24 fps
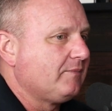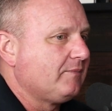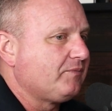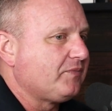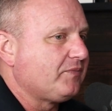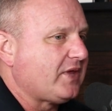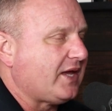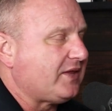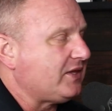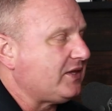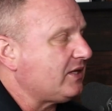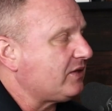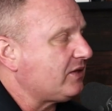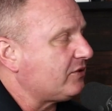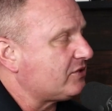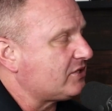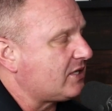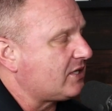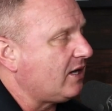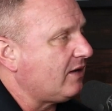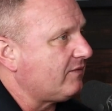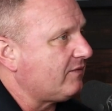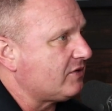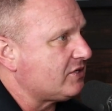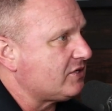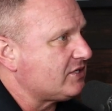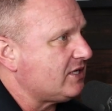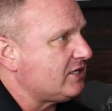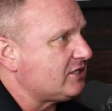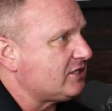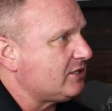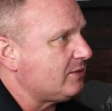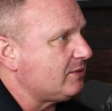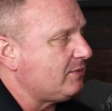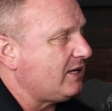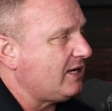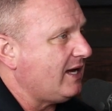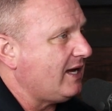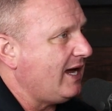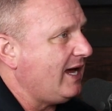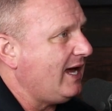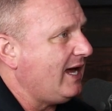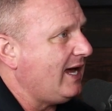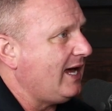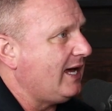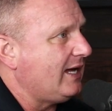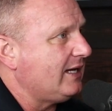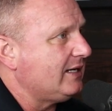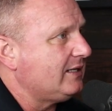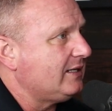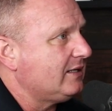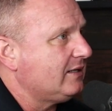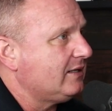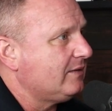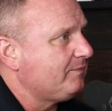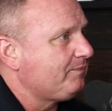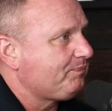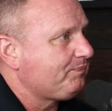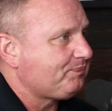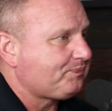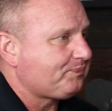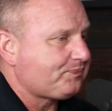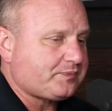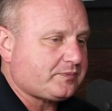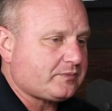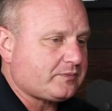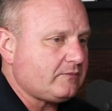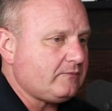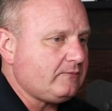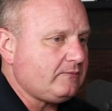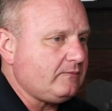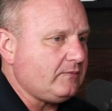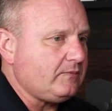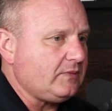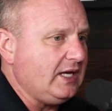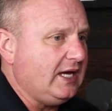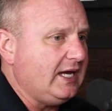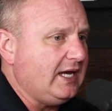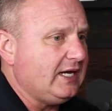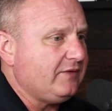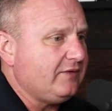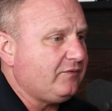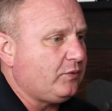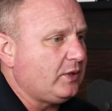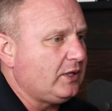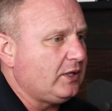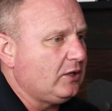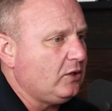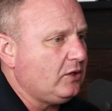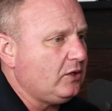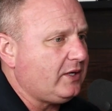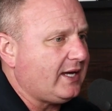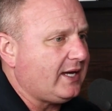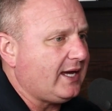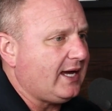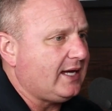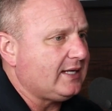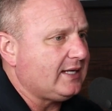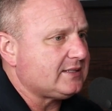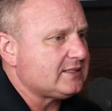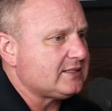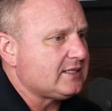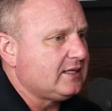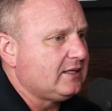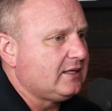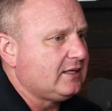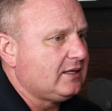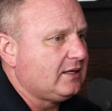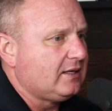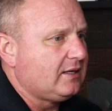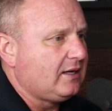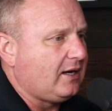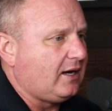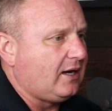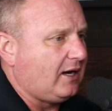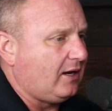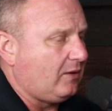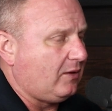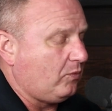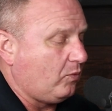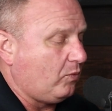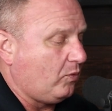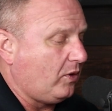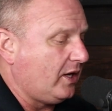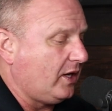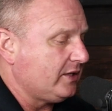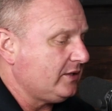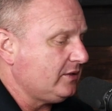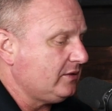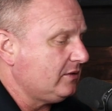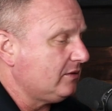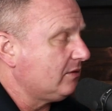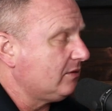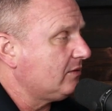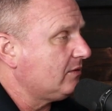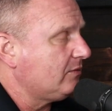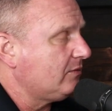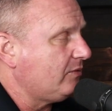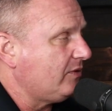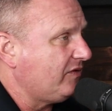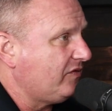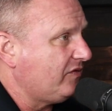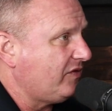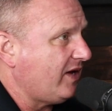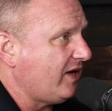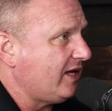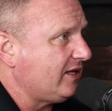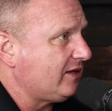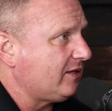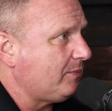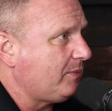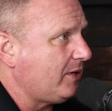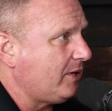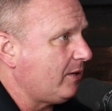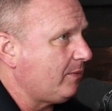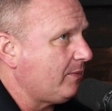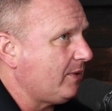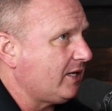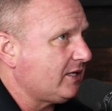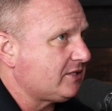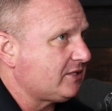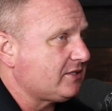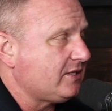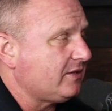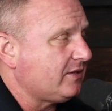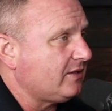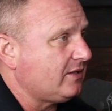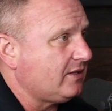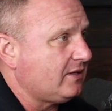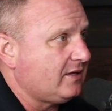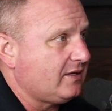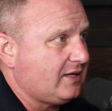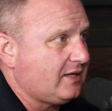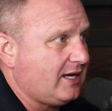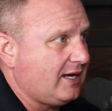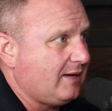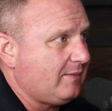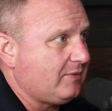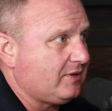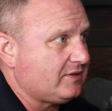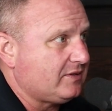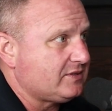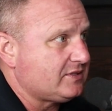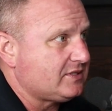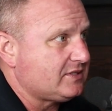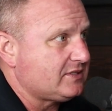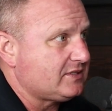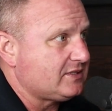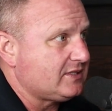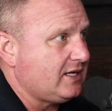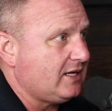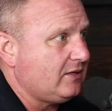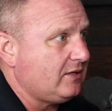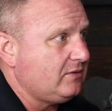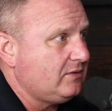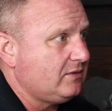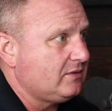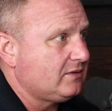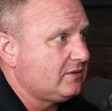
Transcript: I think there's a conversation to be had. Yeah. And if we look at, one, we've had the paramedics on the ambulances now,